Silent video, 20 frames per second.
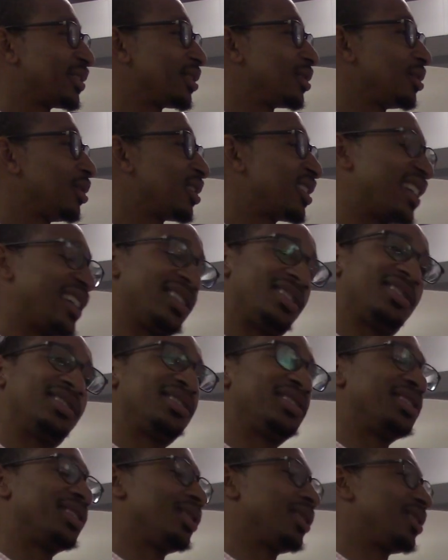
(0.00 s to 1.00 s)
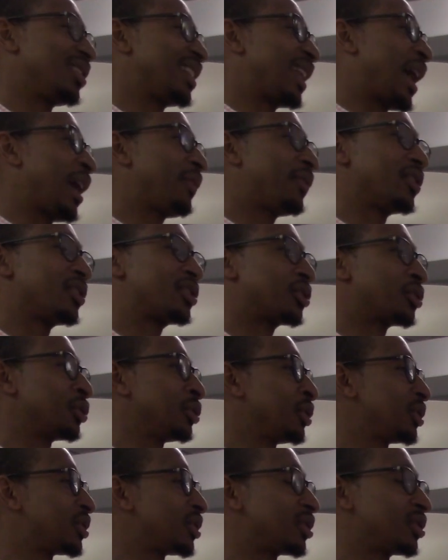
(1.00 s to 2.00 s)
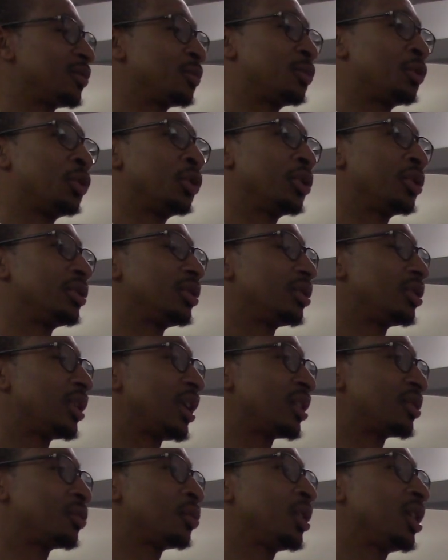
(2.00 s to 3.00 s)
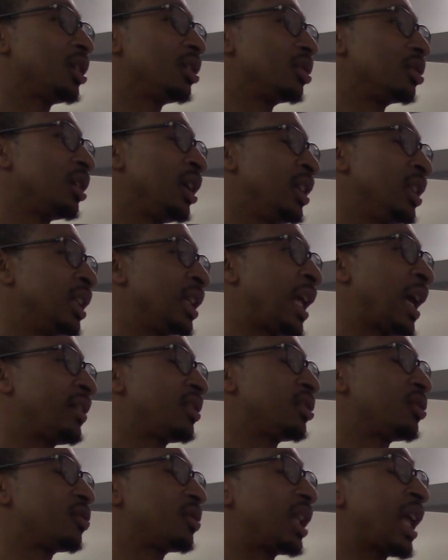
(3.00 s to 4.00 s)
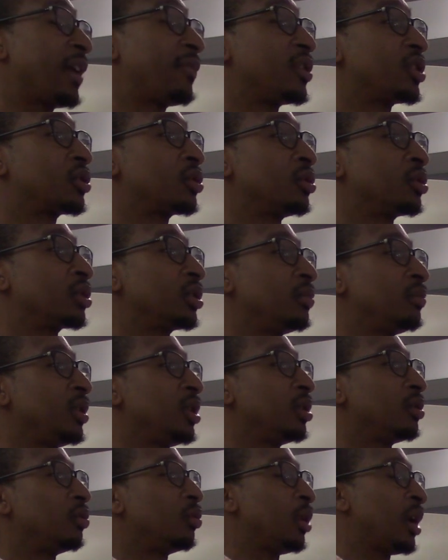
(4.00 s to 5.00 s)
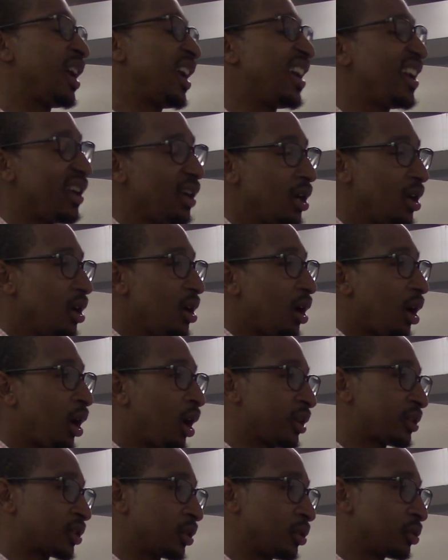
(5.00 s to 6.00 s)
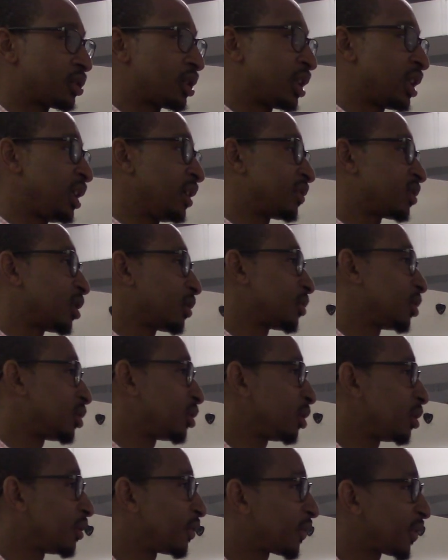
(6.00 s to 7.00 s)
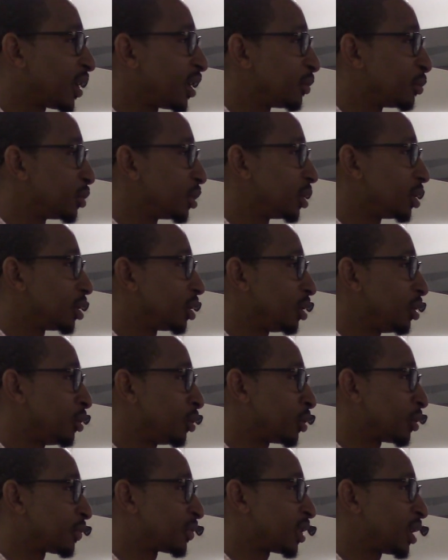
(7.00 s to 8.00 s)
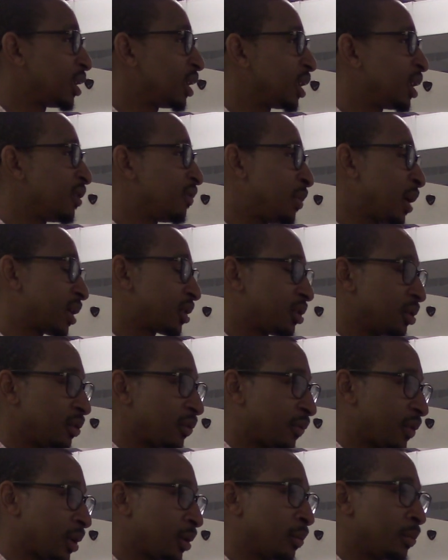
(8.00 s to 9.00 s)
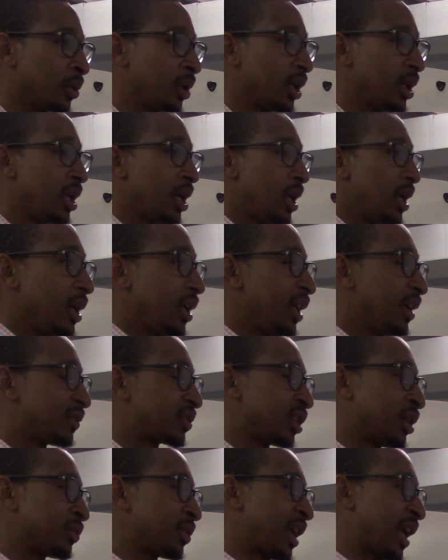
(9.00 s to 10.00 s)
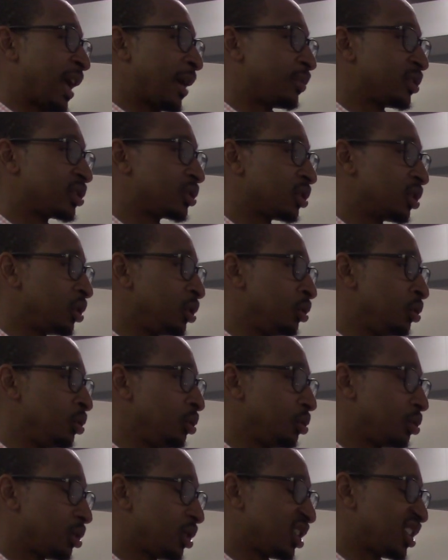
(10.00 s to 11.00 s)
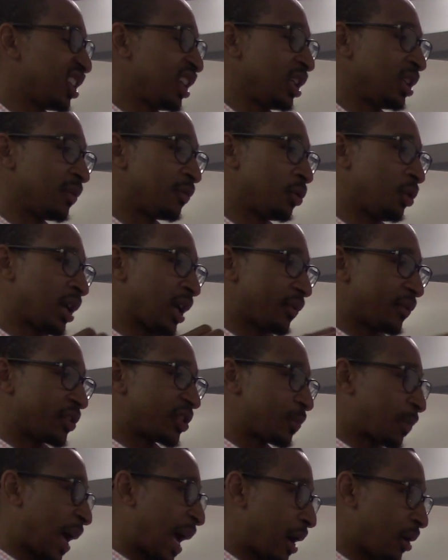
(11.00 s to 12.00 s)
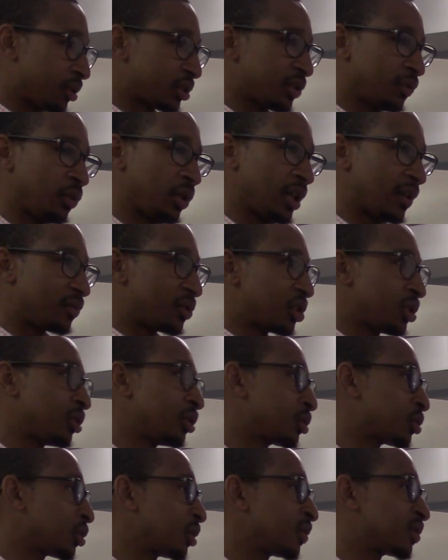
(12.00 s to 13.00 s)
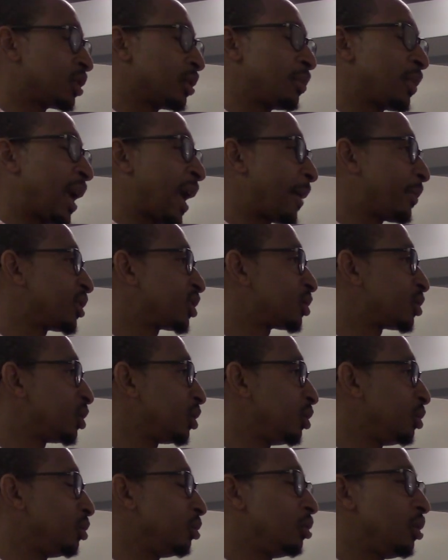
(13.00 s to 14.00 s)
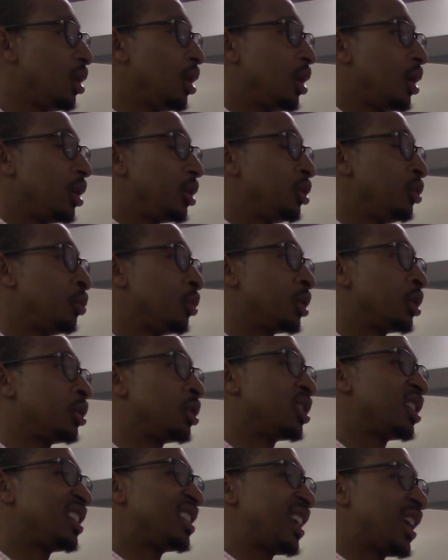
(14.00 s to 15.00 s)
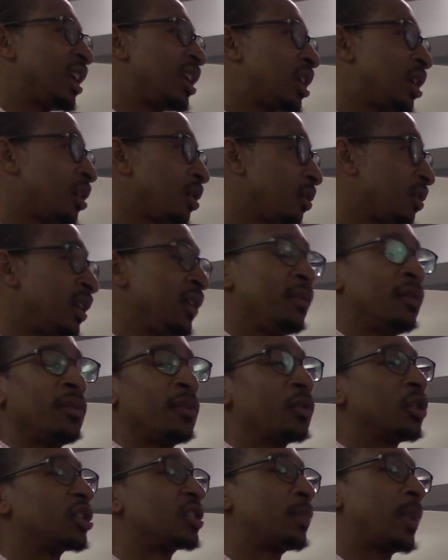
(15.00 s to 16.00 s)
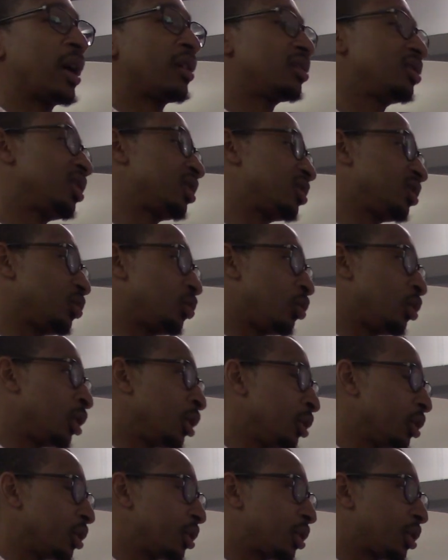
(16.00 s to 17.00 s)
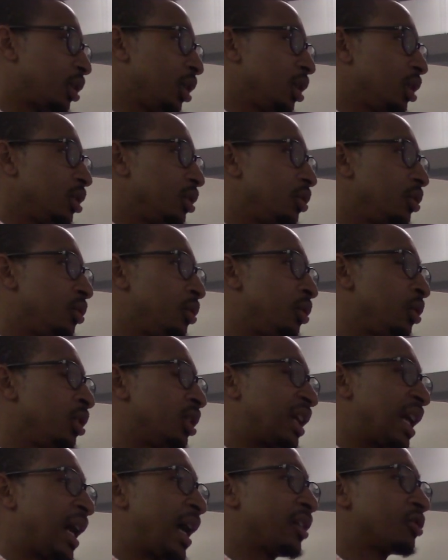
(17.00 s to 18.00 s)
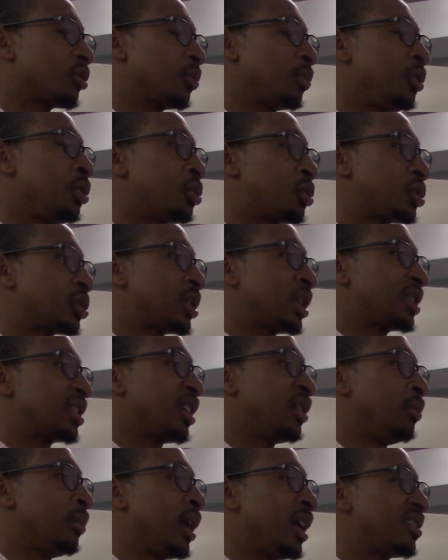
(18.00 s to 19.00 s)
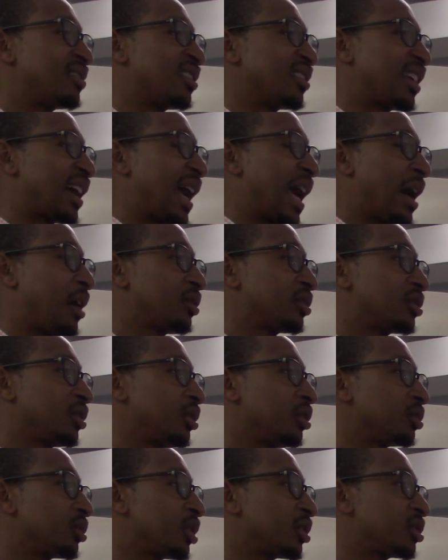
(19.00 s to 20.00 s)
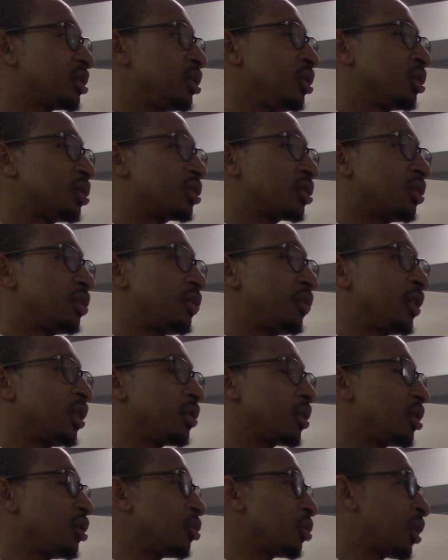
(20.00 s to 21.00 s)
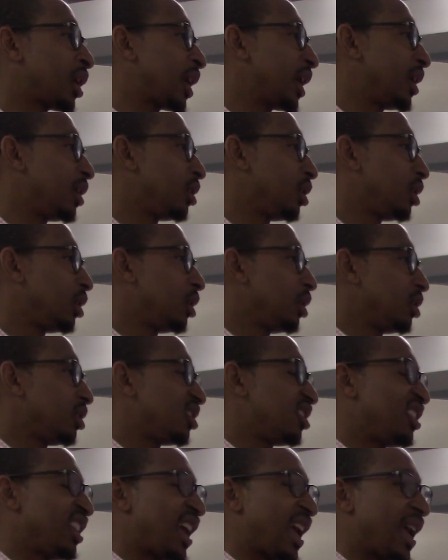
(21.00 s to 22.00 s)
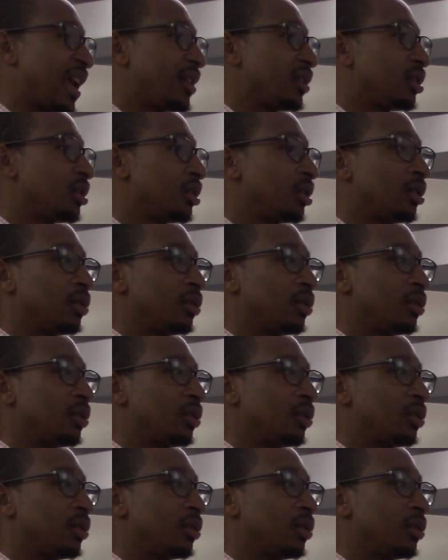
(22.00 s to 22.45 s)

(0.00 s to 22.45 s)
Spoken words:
Okay, good. Life insurance is important as well. And the life insurance can be a way also to give something to your family. You know what I'm saying? To give back to your family. But if something happens to you, again, if you have a spouse, if you have children, if something happens to you, you want to know they're taken care of. Even if your spouse doesn't work, the contributions that they make to the household are still so very great that a